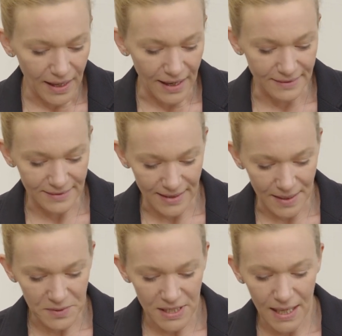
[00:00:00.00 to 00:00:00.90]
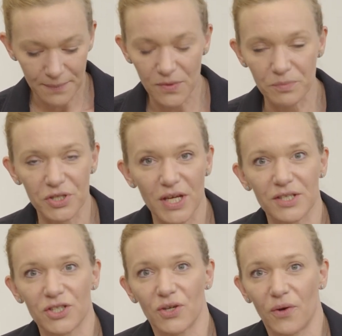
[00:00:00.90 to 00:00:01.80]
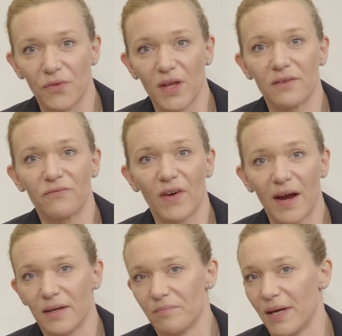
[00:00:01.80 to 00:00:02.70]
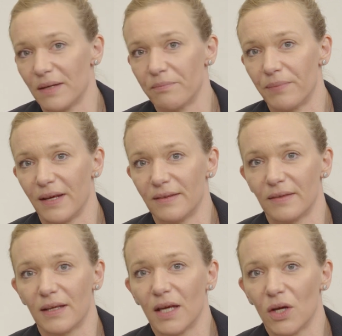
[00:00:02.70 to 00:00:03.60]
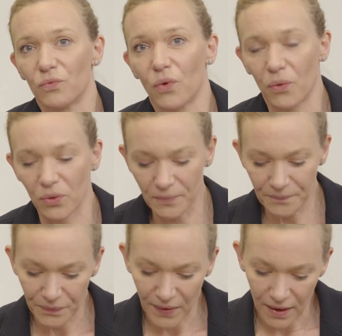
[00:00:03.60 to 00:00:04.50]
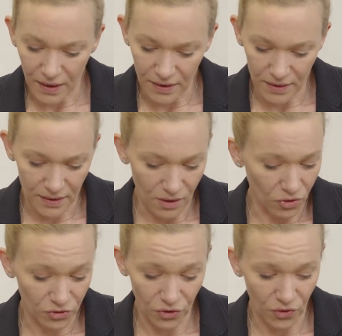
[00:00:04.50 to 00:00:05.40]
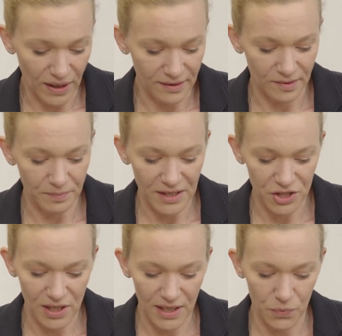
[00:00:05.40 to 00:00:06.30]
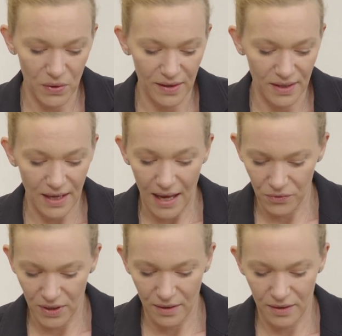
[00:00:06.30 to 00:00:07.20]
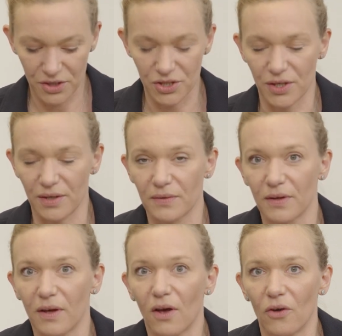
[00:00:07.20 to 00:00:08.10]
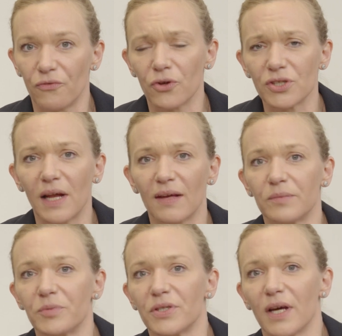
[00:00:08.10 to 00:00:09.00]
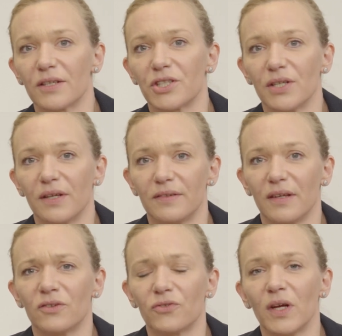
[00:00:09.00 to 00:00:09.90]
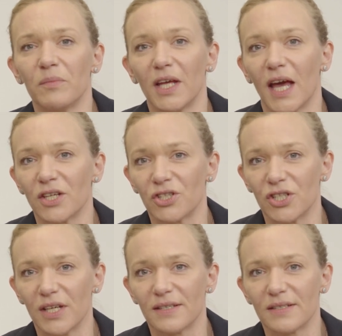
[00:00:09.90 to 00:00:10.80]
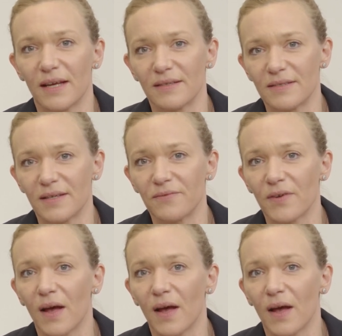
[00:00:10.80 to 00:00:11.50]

At the same time, the protection of the environment plays a key role Uh, also and especially within agriculture. Fertilizer production is extremely energy intensive.